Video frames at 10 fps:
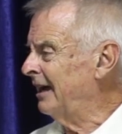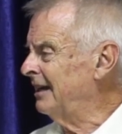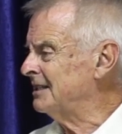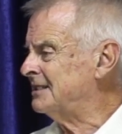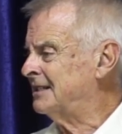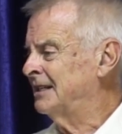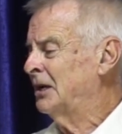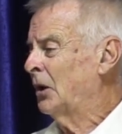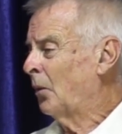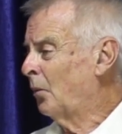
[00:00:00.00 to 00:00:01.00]
ask
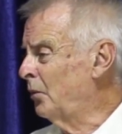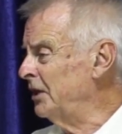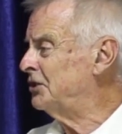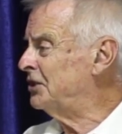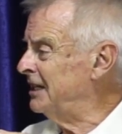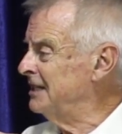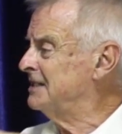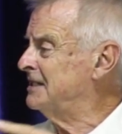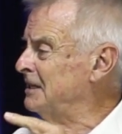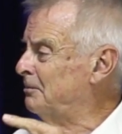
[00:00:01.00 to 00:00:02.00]
which
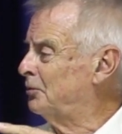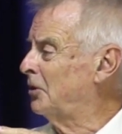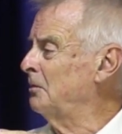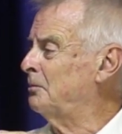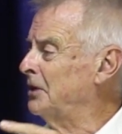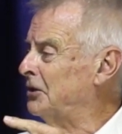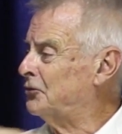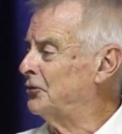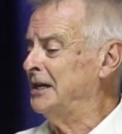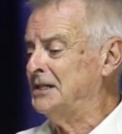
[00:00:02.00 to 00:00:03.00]
is the appropriate
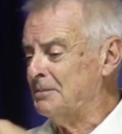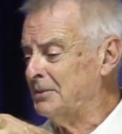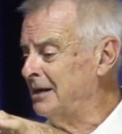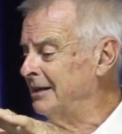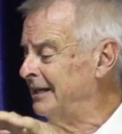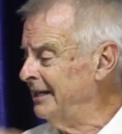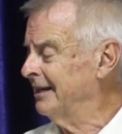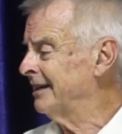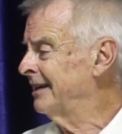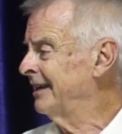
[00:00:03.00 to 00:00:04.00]
tree to plant
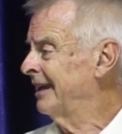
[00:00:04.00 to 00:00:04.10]
here.